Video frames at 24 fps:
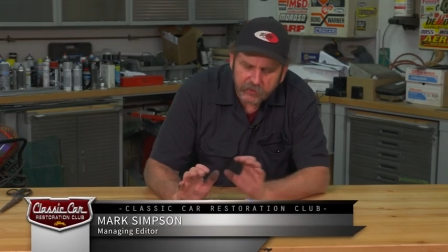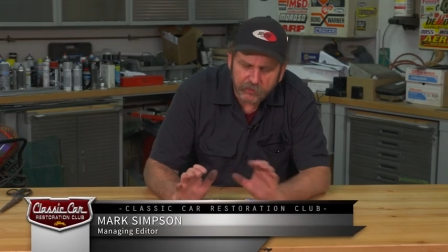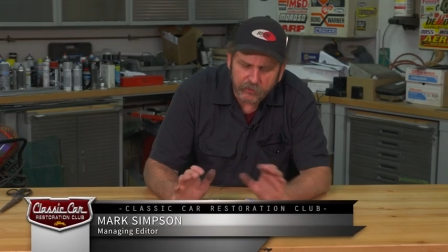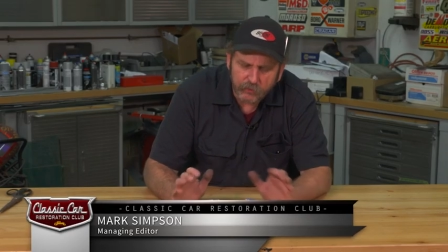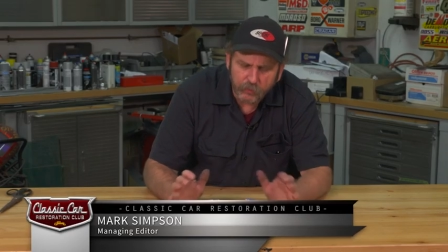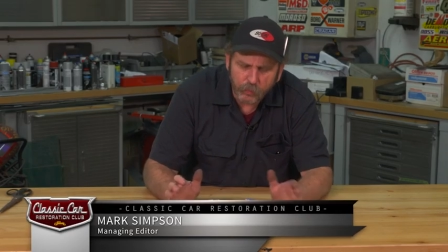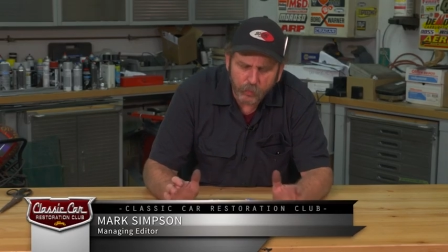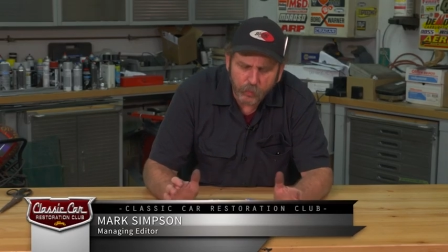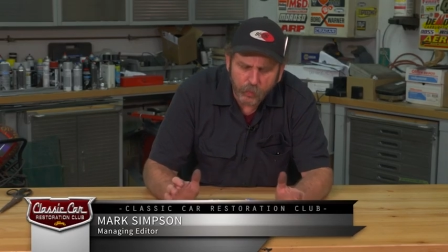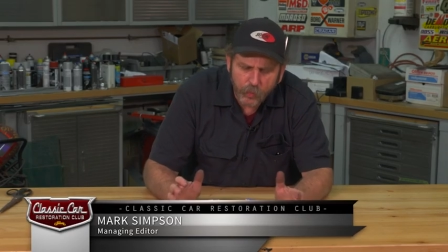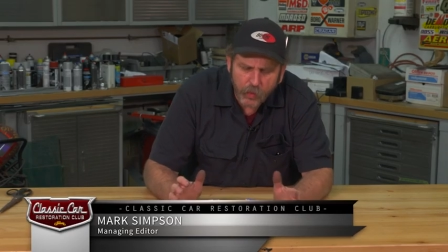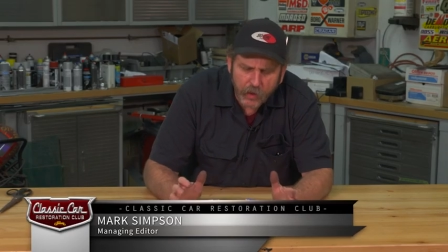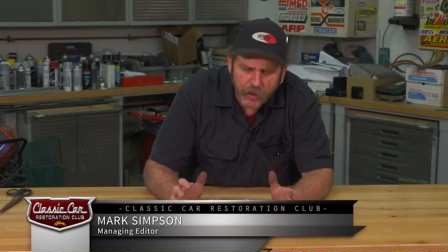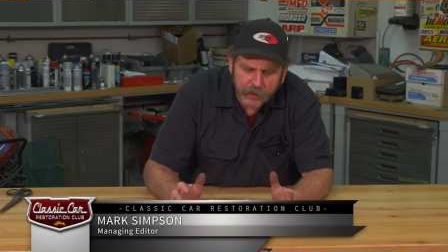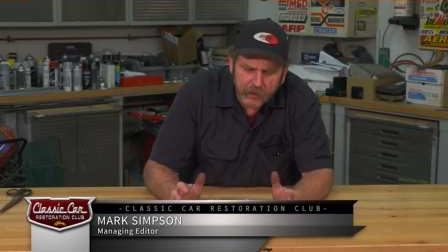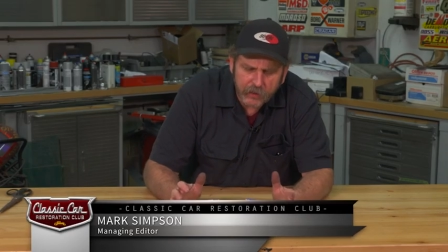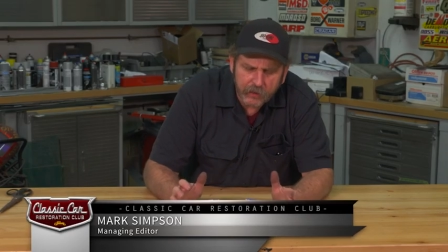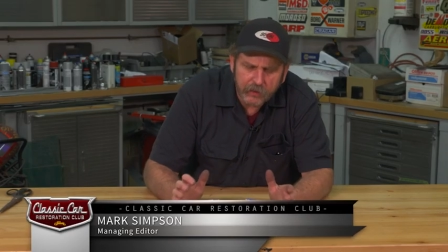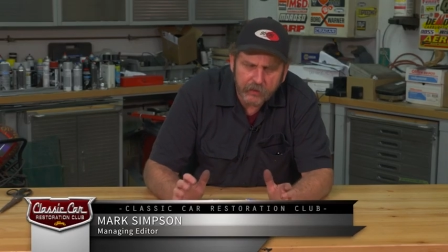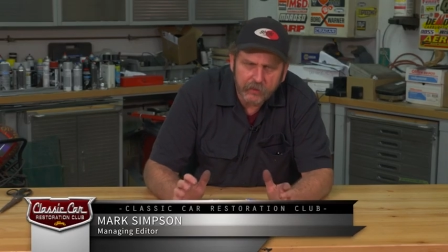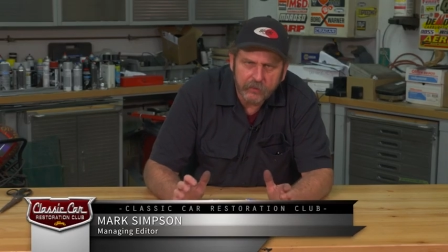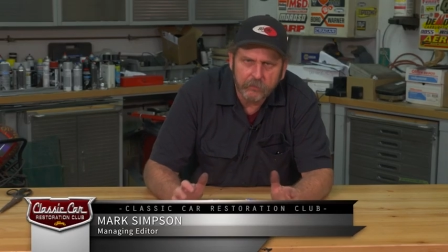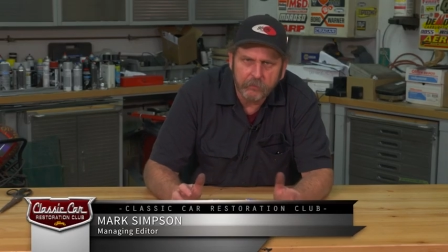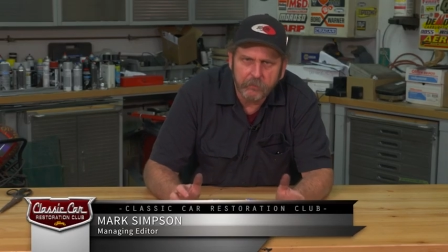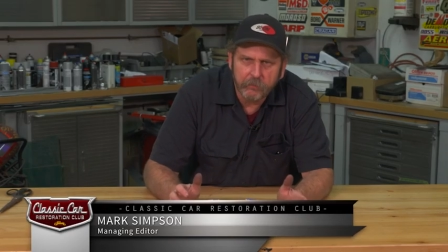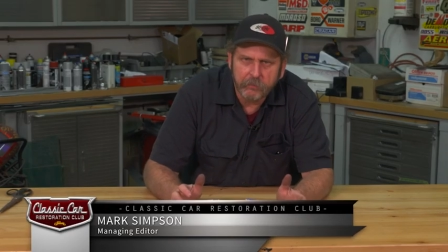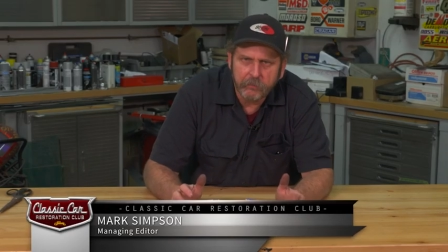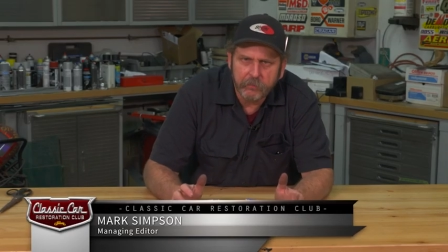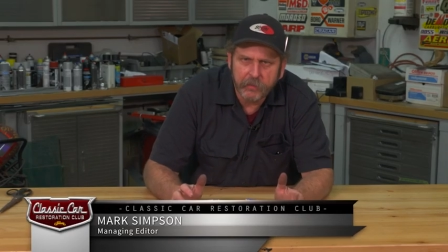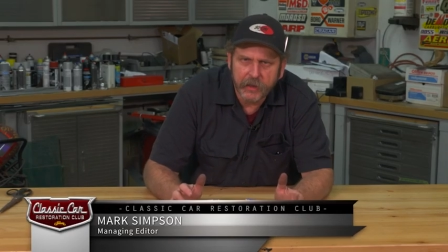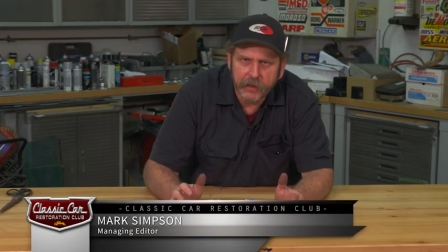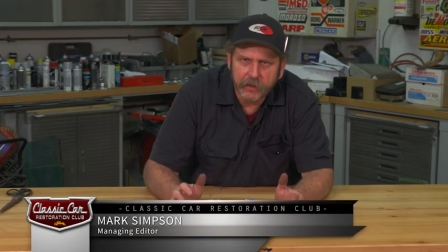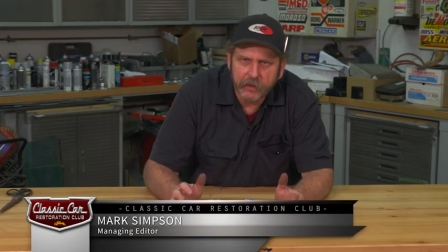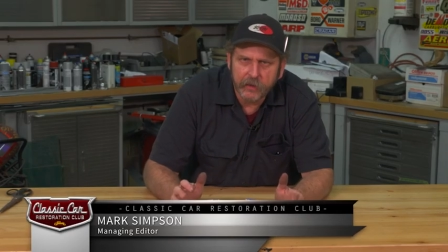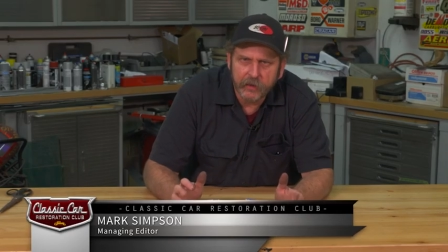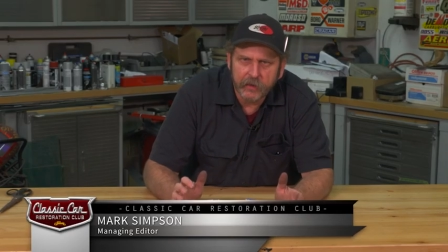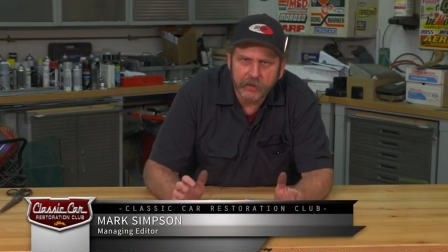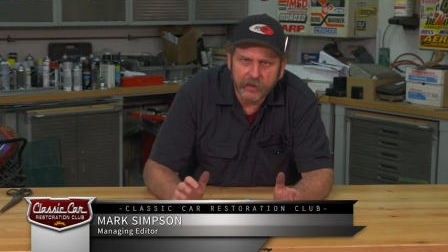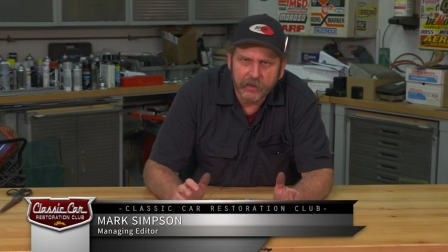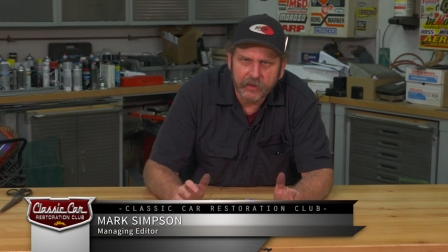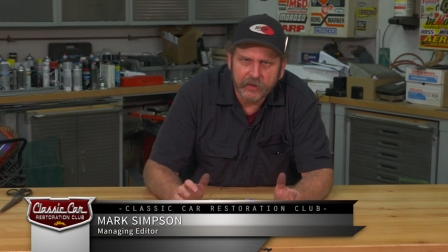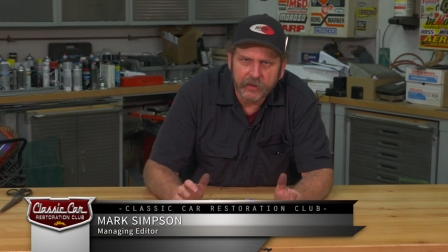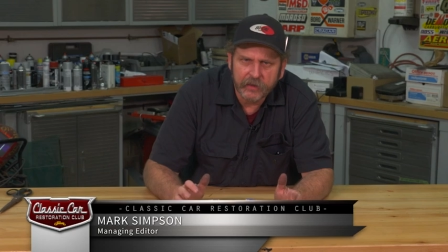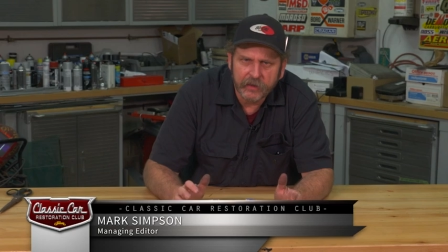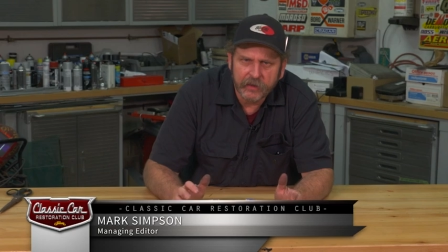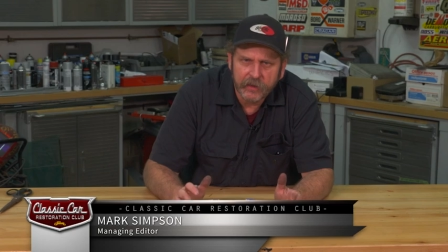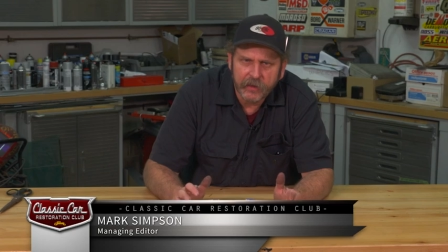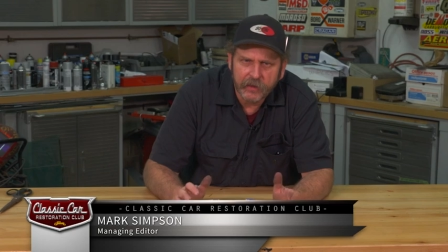is what is better
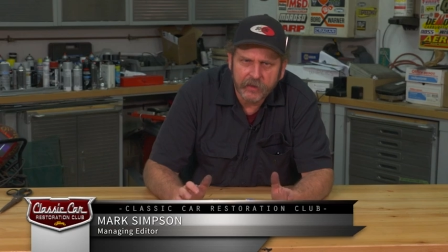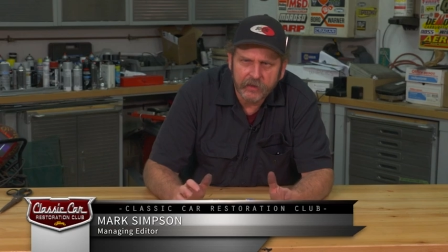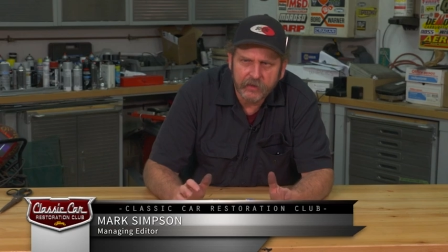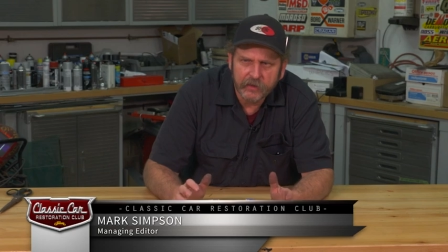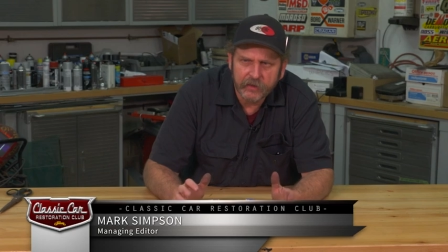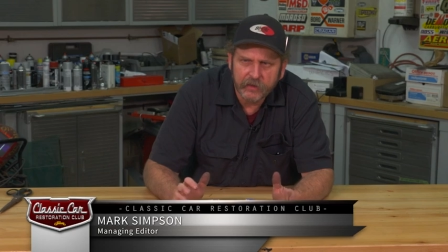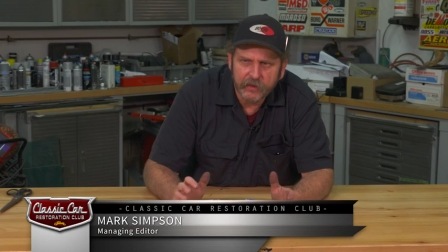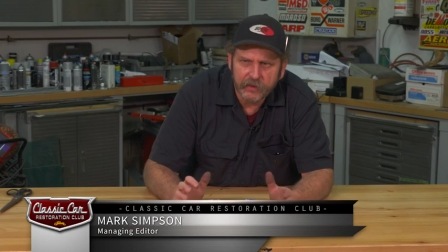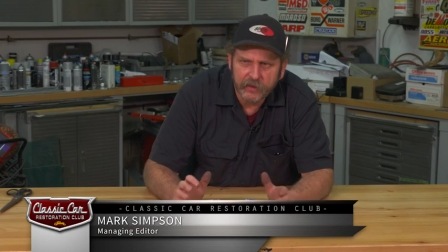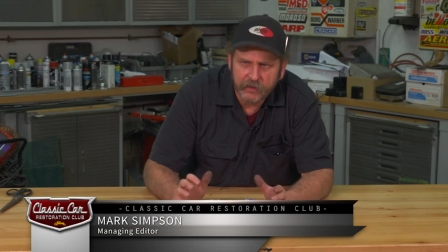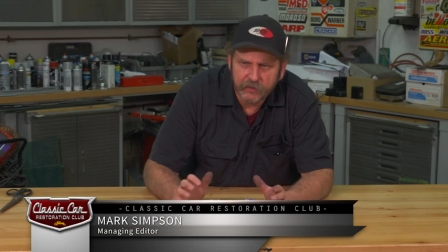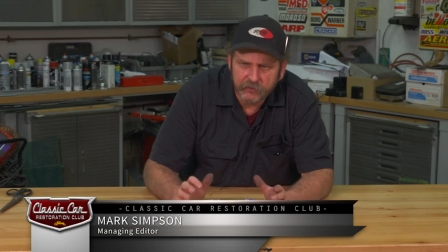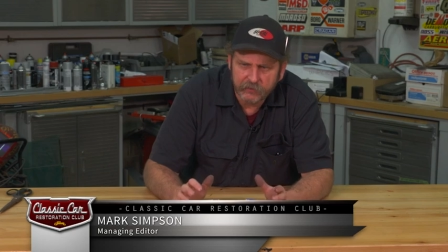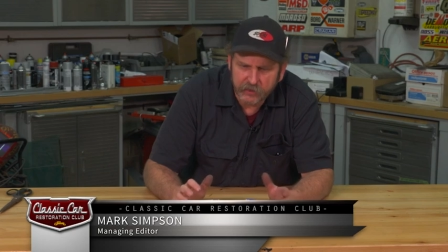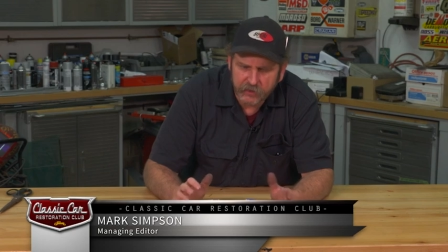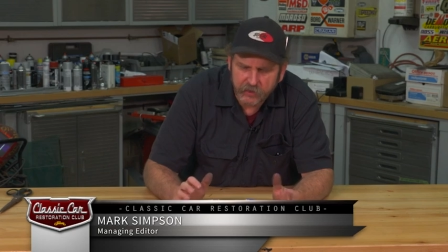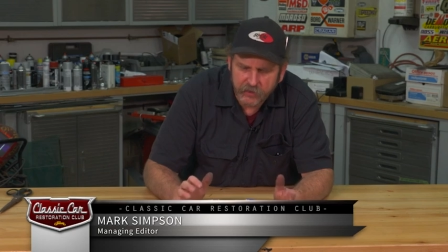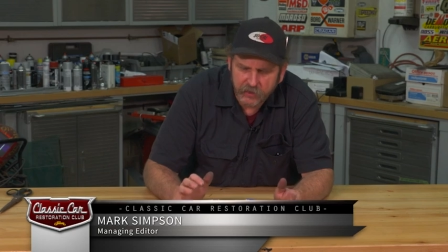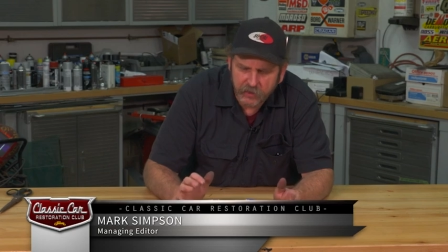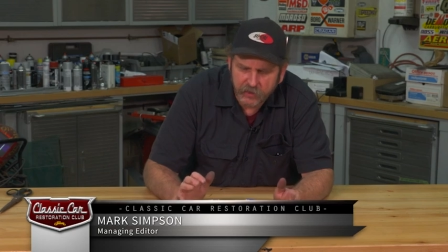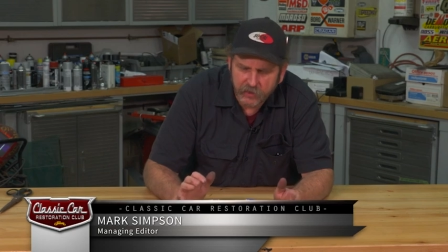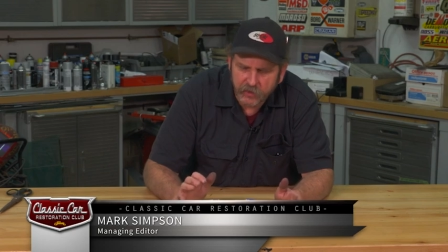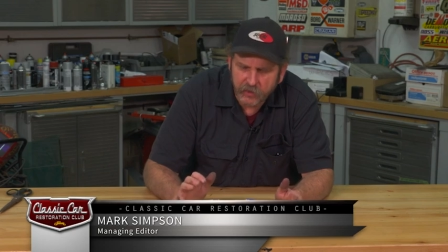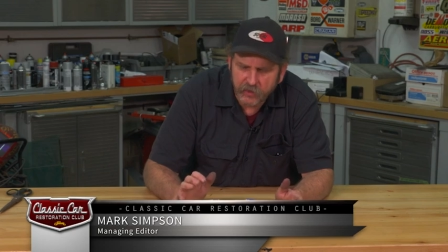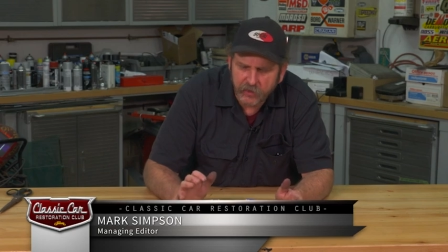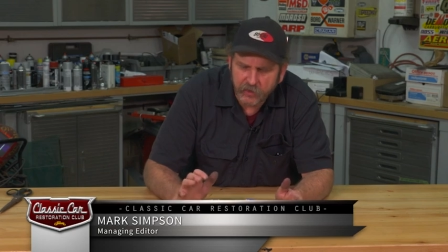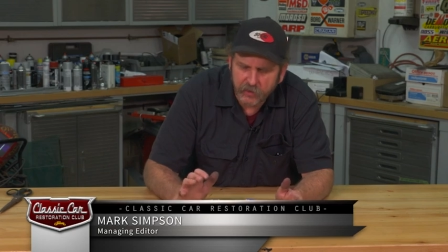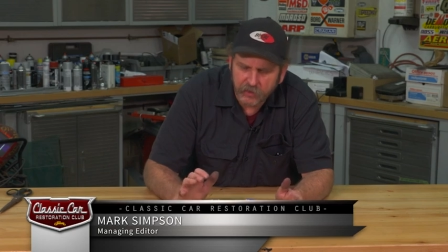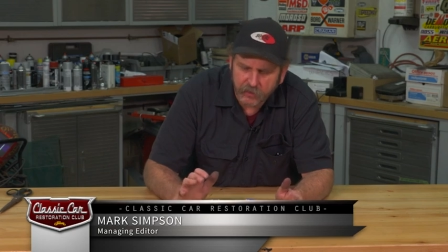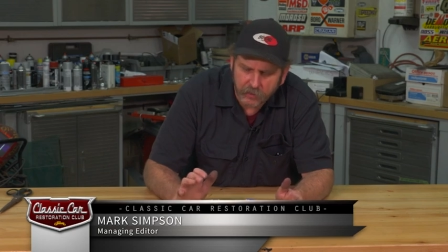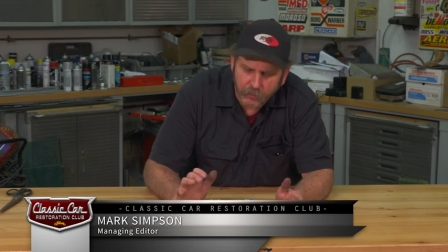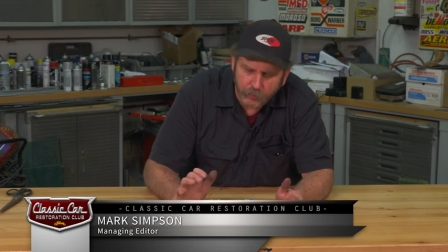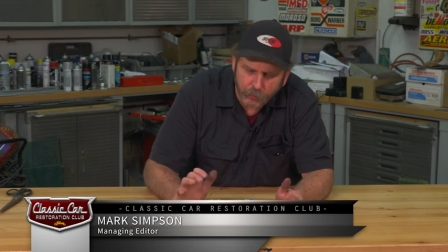in the tail light of a car,